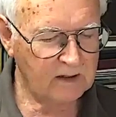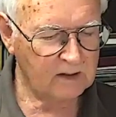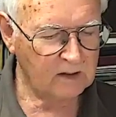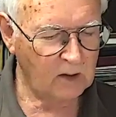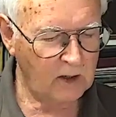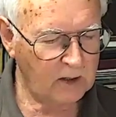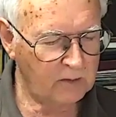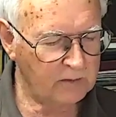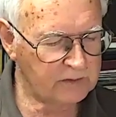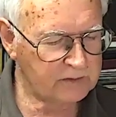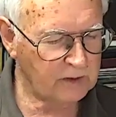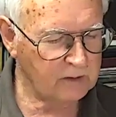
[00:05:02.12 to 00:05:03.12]
lying on
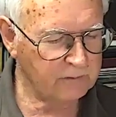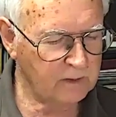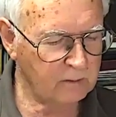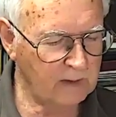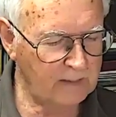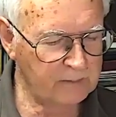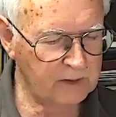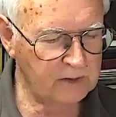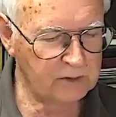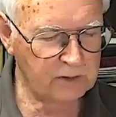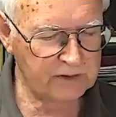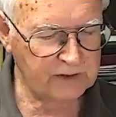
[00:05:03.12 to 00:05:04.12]
the sofa, wrapped in a
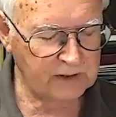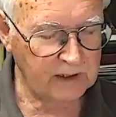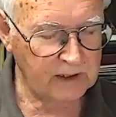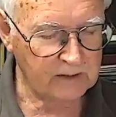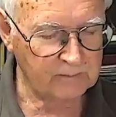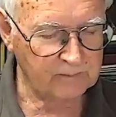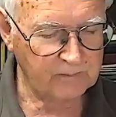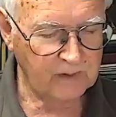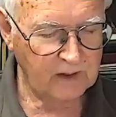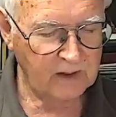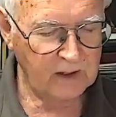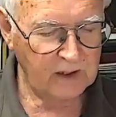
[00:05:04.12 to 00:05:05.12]
dressing gown.
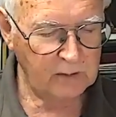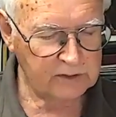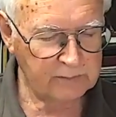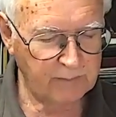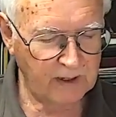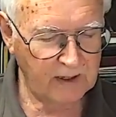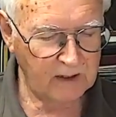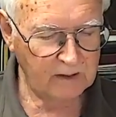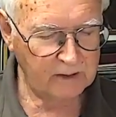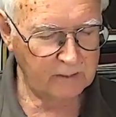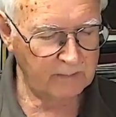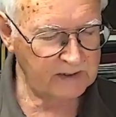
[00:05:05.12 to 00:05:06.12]
He was pale
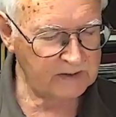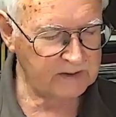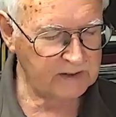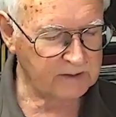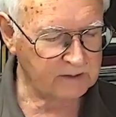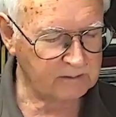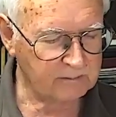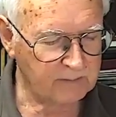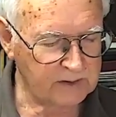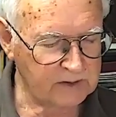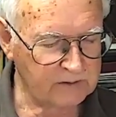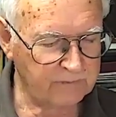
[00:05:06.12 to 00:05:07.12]
and emaciated,
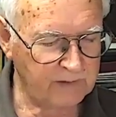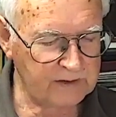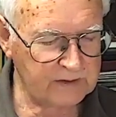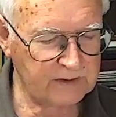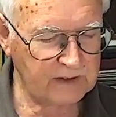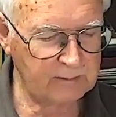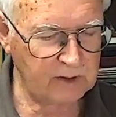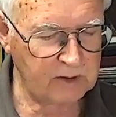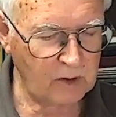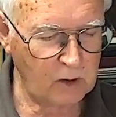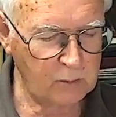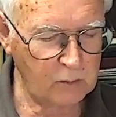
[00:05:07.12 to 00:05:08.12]
but his face seemed
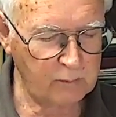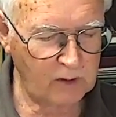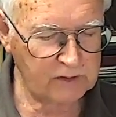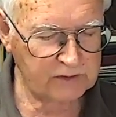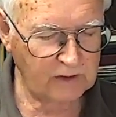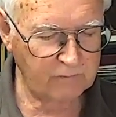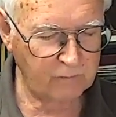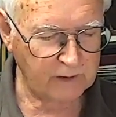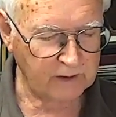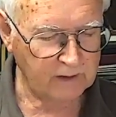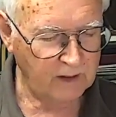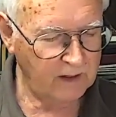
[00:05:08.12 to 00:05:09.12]
ennobled by
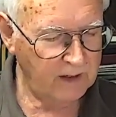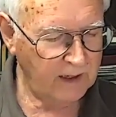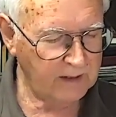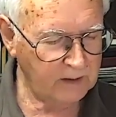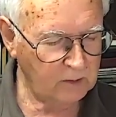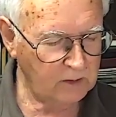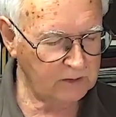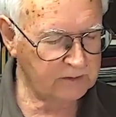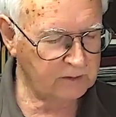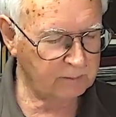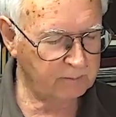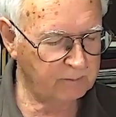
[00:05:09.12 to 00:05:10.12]
suffering and had lost
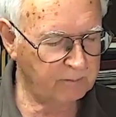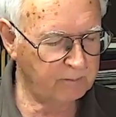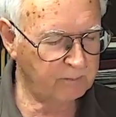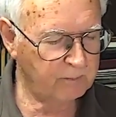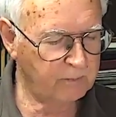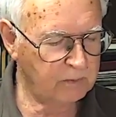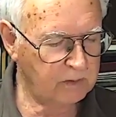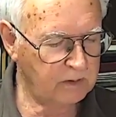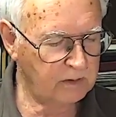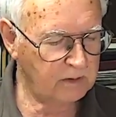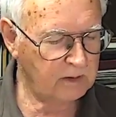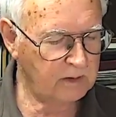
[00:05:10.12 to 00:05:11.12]
the
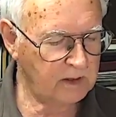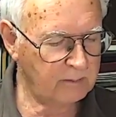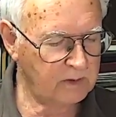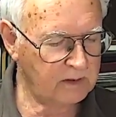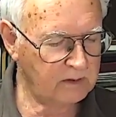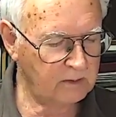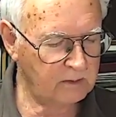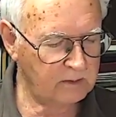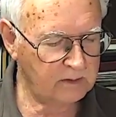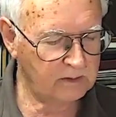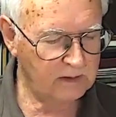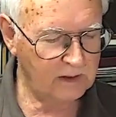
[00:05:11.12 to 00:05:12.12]
plebeian
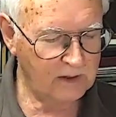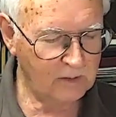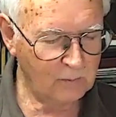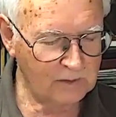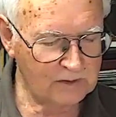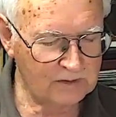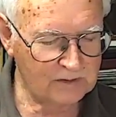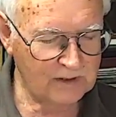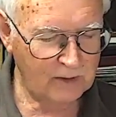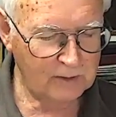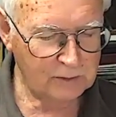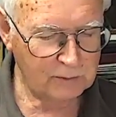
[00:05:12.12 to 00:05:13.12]
look, which is
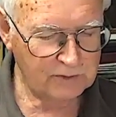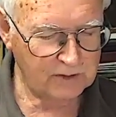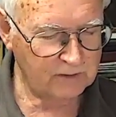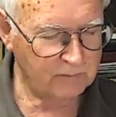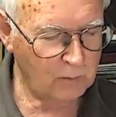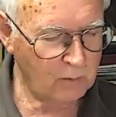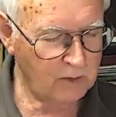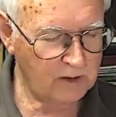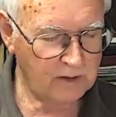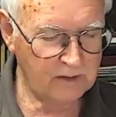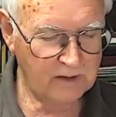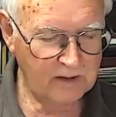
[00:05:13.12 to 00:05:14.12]
characteristic of all
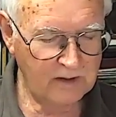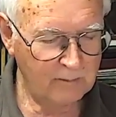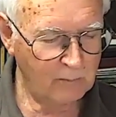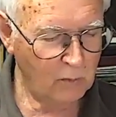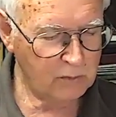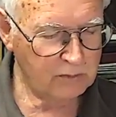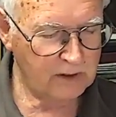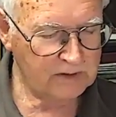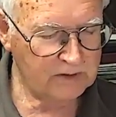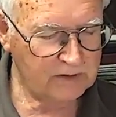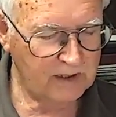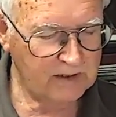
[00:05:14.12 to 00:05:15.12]
the
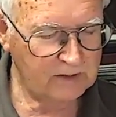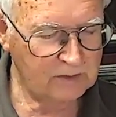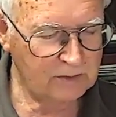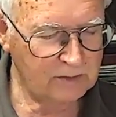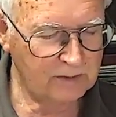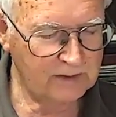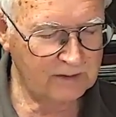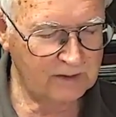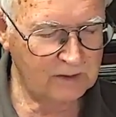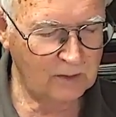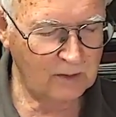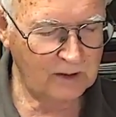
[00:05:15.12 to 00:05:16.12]
portraits taken during
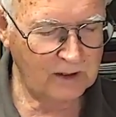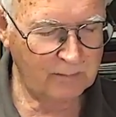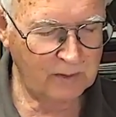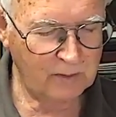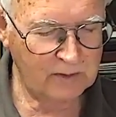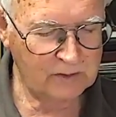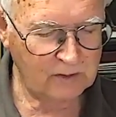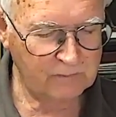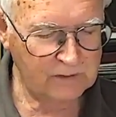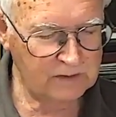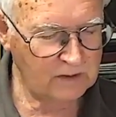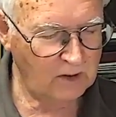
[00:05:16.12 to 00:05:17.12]
the earlier periods of
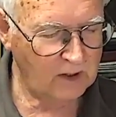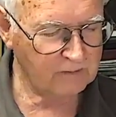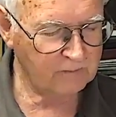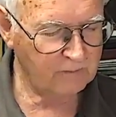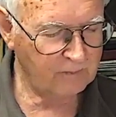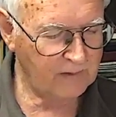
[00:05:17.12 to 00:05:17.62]
his life.